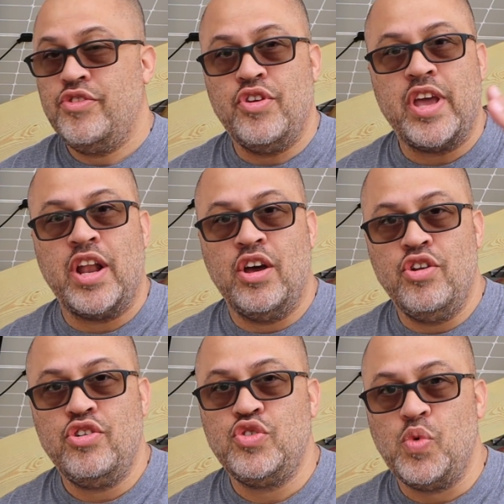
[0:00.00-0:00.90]
So you got
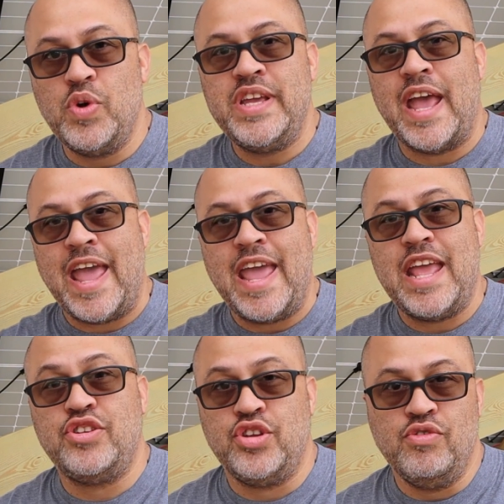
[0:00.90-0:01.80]
120
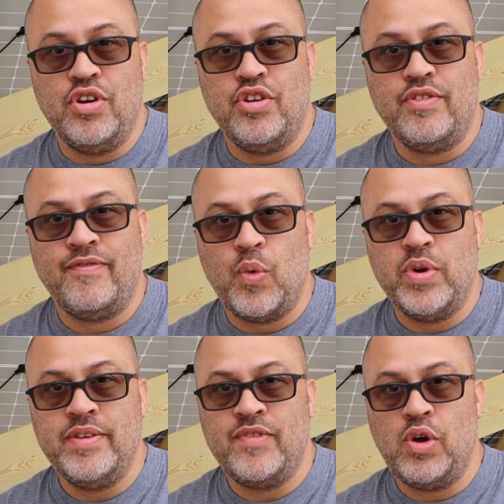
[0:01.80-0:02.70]
and
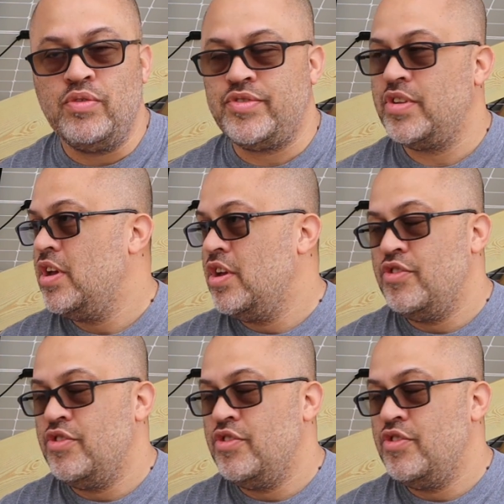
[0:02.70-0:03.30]
240 volts.